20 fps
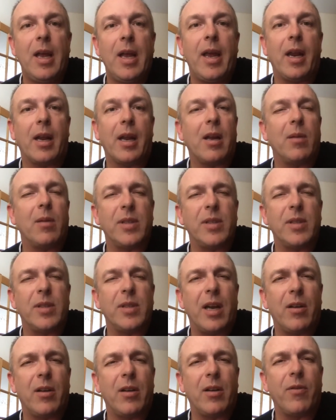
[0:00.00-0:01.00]
And it comes
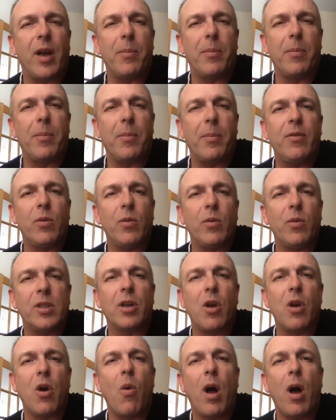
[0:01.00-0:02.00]
out of, I believe it
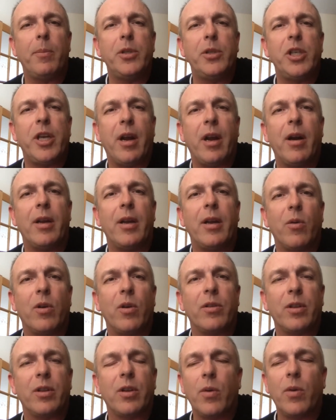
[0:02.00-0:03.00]
was the co-op chair at
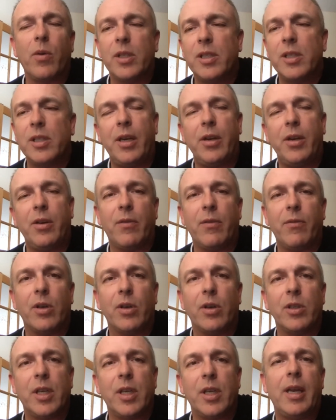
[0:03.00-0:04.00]
North Dakota State
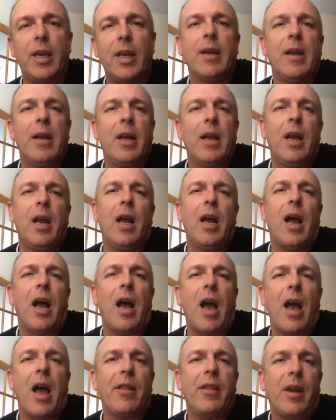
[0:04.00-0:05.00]
University.
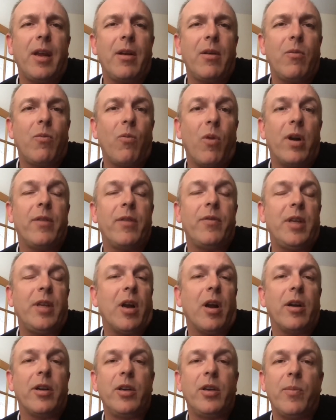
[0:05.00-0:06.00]
I think one of the
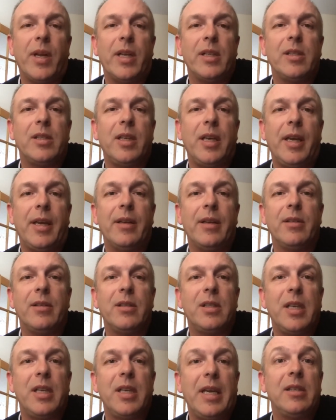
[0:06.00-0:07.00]
arguments
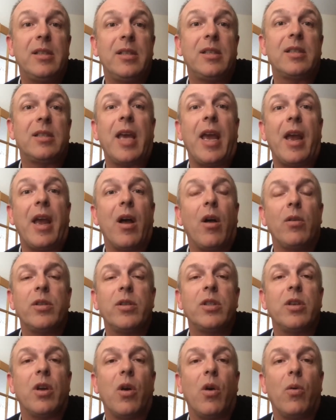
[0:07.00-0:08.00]
is, is scale.
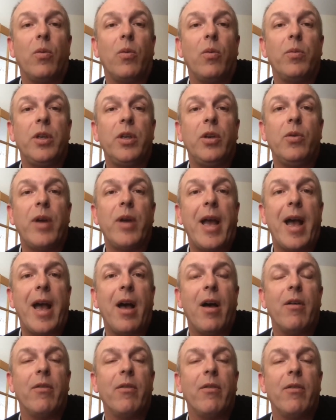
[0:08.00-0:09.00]
So you
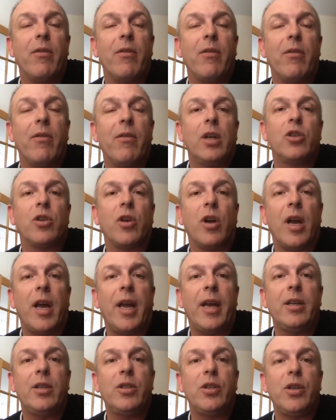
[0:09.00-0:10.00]
have
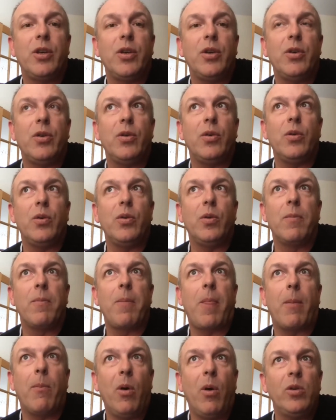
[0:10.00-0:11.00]
trying
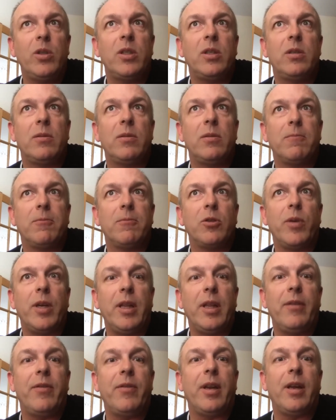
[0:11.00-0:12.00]
to most,
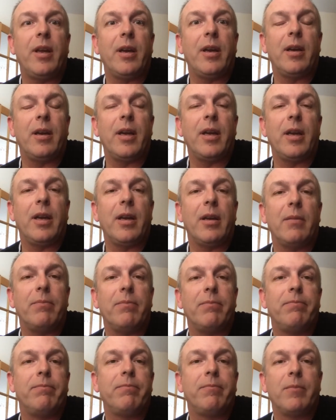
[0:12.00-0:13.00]
so we live in a, in
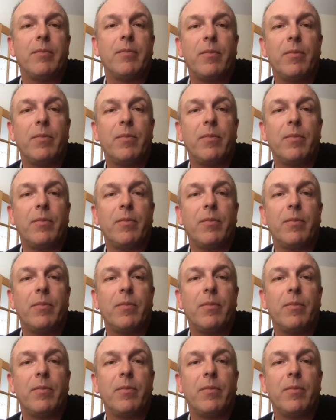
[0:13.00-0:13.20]
a,